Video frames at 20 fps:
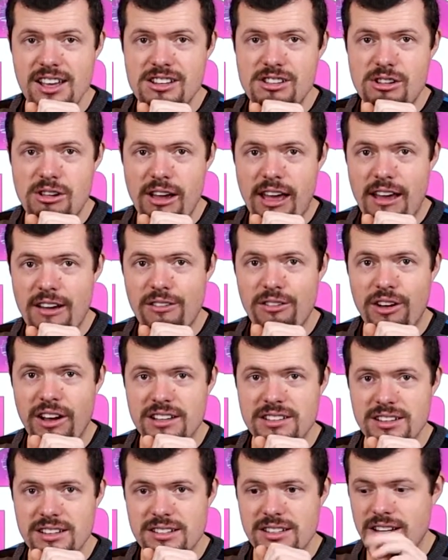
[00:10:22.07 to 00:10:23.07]
to have,
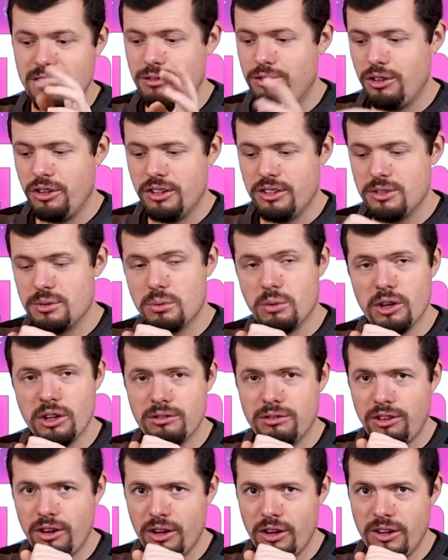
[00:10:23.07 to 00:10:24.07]
as I said, for those
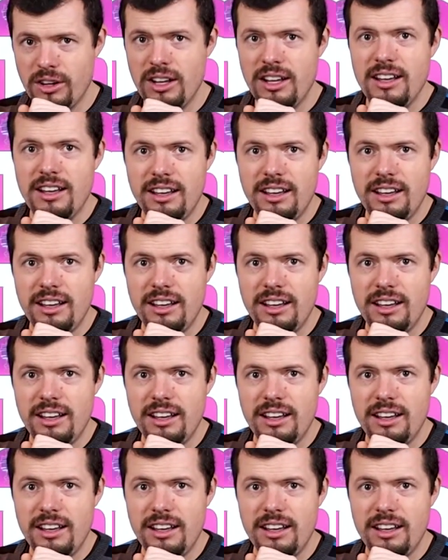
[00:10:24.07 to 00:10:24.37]
workflow